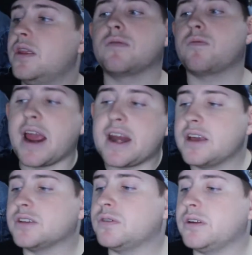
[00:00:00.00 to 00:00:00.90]
The writing
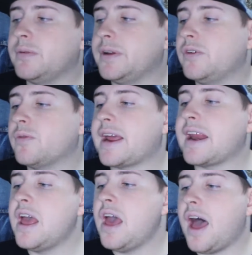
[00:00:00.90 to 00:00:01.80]
is really, really great.
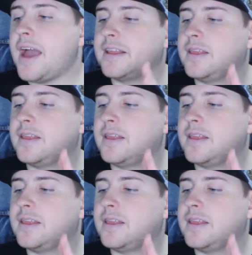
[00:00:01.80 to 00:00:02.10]
I